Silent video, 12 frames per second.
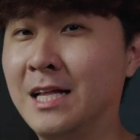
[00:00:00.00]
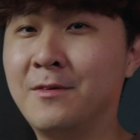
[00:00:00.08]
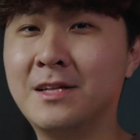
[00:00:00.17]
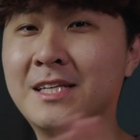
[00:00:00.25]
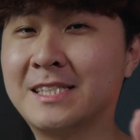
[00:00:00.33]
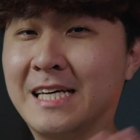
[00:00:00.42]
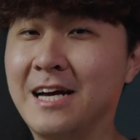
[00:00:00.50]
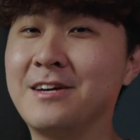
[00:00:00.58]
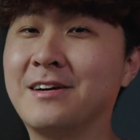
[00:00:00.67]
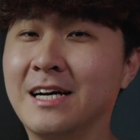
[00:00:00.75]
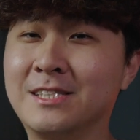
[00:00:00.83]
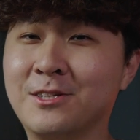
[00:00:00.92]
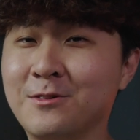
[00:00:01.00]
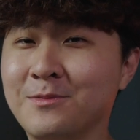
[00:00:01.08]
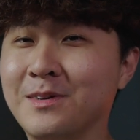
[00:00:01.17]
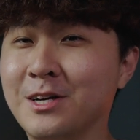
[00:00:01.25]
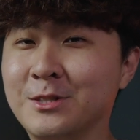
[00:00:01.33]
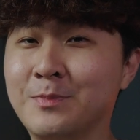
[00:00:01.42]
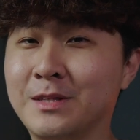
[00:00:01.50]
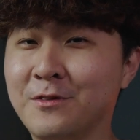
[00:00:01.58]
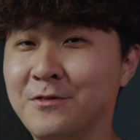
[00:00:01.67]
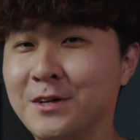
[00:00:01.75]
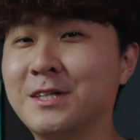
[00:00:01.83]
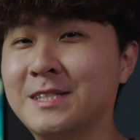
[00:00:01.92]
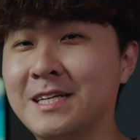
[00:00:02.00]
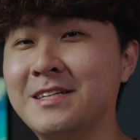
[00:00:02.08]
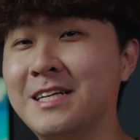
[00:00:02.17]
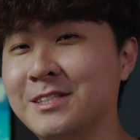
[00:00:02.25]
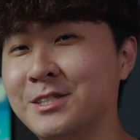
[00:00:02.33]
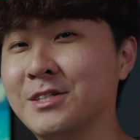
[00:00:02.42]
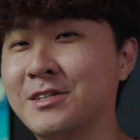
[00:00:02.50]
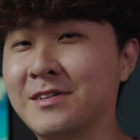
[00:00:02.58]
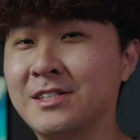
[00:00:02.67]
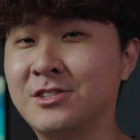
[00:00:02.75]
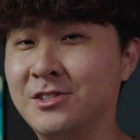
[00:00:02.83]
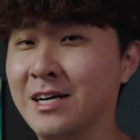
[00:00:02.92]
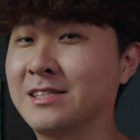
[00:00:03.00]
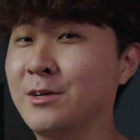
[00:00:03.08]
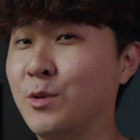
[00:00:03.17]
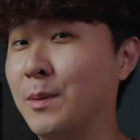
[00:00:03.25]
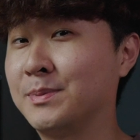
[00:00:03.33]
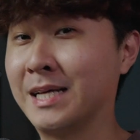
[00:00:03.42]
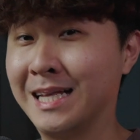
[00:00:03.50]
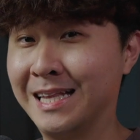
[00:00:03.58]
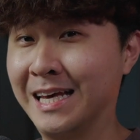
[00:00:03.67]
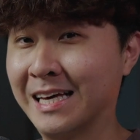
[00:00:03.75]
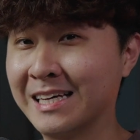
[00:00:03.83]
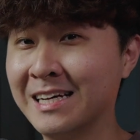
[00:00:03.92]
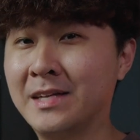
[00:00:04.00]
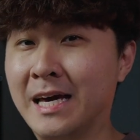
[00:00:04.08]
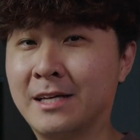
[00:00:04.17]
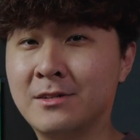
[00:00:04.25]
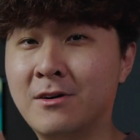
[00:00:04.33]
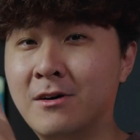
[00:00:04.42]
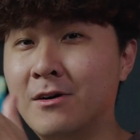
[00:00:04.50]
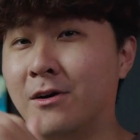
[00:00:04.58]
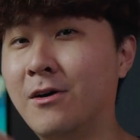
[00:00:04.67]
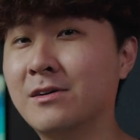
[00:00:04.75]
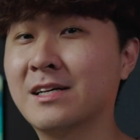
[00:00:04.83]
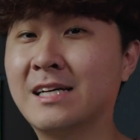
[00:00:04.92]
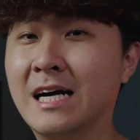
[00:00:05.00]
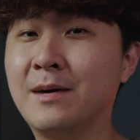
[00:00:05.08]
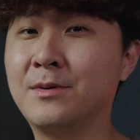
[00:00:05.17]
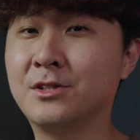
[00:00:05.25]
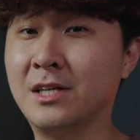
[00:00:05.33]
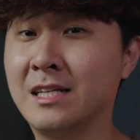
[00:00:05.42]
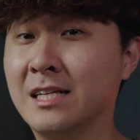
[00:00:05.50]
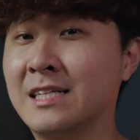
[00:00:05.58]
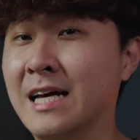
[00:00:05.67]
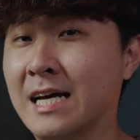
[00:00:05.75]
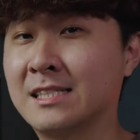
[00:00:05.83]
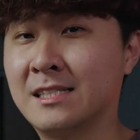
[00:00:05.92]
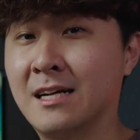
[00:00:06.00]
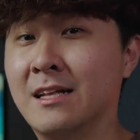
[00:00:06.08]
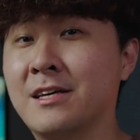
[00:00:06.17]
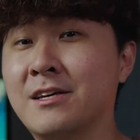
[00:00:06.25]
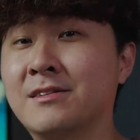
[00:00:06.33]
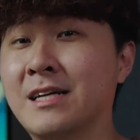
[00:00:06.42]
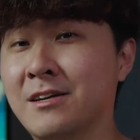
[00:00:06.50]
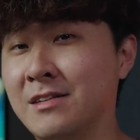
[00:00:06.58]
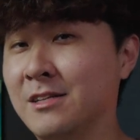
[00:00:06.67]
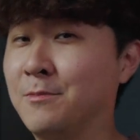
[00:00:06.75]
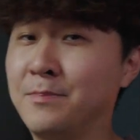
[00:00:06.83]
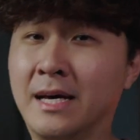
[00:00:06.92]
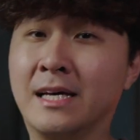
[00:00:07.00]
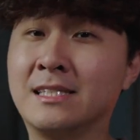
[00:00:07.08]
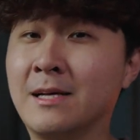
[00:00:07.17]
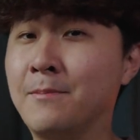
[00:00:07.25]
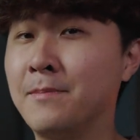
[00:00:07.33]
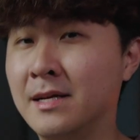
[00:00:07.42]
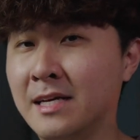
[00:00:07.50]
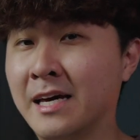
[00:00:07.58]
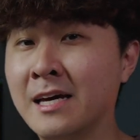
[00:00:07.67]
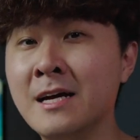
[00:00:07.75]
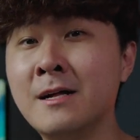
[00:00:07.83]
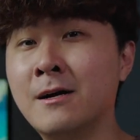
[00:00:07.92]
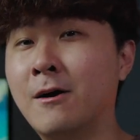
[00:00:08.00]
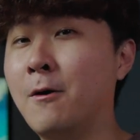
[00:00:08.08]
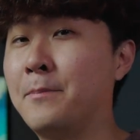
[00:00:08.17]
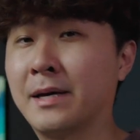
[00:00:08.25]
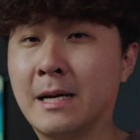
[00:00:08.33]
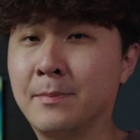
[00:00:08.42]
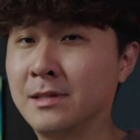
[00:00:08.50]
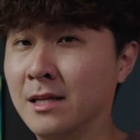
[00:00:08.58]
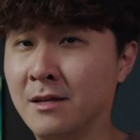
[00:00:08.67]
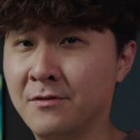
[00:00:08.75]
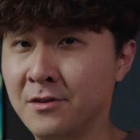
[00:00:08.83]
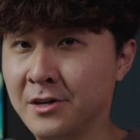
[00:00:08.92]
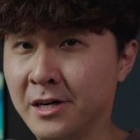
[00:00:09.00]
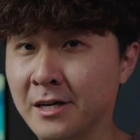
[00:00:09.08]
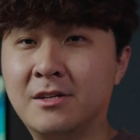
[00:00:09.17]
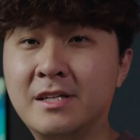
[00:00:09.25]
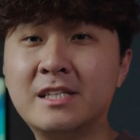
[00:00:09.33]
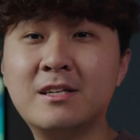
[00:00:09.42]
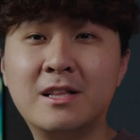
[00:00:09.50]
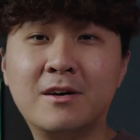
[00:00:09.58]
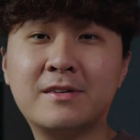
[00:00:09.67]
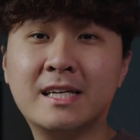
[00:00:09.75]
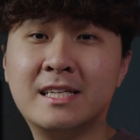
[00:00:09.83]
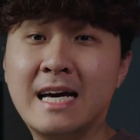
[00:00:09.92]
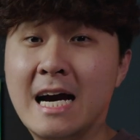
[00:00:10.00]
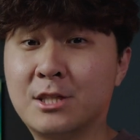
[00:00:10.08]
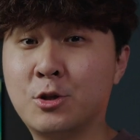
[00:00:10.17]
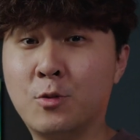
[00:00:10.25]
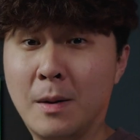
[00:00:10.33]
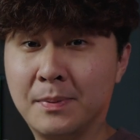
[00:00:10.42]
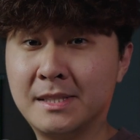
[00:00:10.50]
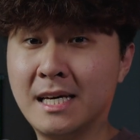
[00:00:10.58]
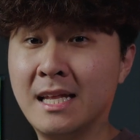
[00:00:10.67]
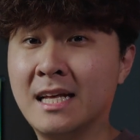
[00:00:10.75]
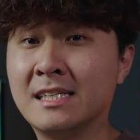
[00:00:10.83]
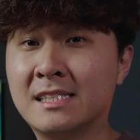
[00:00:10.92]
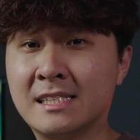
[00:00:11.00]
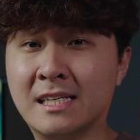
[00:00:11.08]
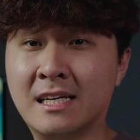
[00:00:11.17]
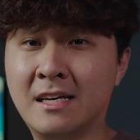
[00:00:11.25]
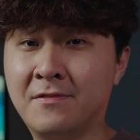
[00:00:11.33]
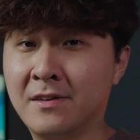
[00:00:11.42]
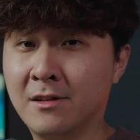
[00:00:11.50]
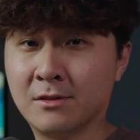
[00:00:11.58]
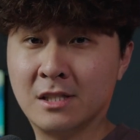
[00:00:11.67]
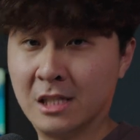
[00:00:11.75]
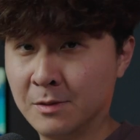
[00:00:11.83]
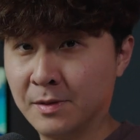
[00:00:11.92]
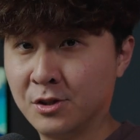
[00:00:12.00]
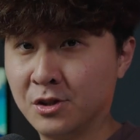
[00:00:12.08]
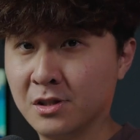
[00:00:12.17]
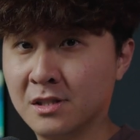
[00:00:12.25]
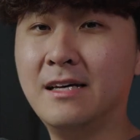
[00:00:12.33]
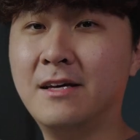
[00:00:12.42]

I don't want to scare you guys too much, but the first thing you need to do is check the website link. Ignore all the garbage in the text telling you that you need to pay some money or pick up delivery. You need to look at the actual website and see if it looks suspicious.